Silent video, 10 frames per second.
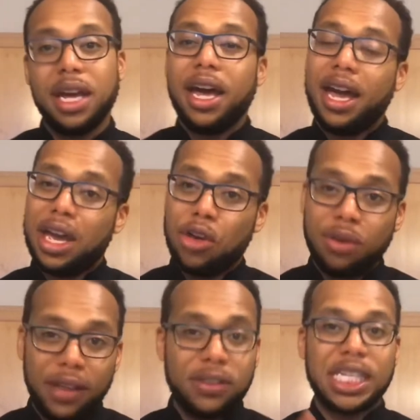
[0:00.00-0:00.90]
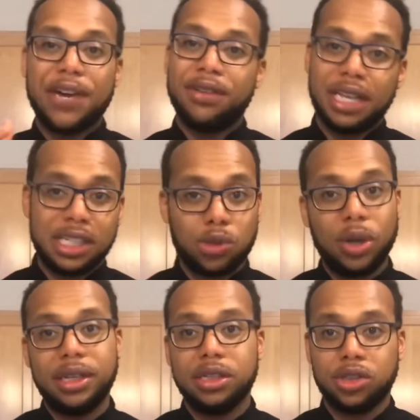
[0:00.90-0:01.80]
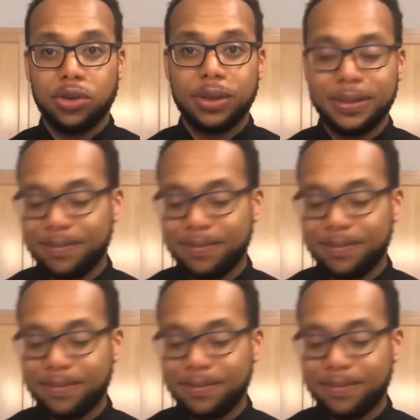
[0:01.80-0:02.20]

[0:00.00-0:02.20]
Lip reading: and you need to give it that sweetness to it.